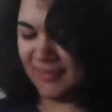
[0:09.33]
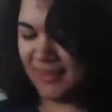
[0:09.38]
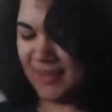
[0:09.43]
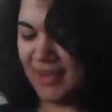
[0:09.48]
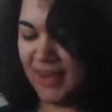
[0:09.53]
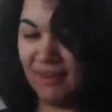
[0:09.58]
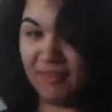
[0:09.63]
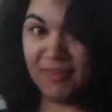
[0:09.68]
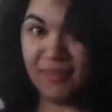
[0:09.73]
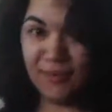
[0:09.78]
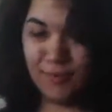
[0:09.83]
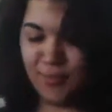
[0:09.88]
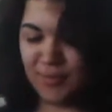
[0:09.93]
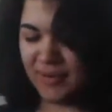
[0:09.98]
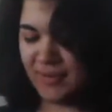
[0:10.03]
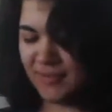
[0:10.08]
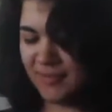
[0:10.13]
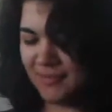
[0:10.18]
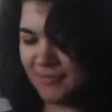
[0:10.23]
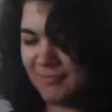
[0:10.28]
And now it's
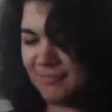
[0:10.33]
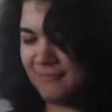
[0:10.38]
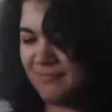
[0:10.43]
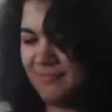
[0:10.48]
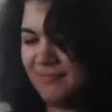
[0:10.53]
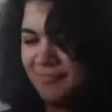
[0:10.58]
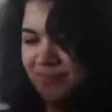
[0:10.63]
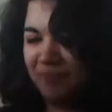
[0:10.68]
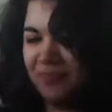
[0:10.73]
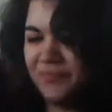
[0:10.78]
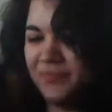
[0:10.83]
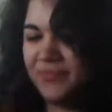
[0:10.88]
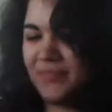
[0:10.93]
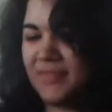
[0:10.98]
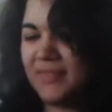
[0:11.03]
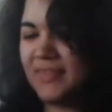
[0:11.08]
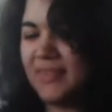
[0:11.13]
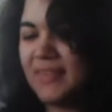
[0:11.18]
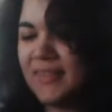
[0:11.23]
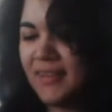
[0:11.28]

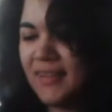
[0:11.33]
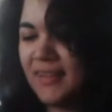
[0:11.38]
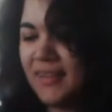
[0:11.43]
open.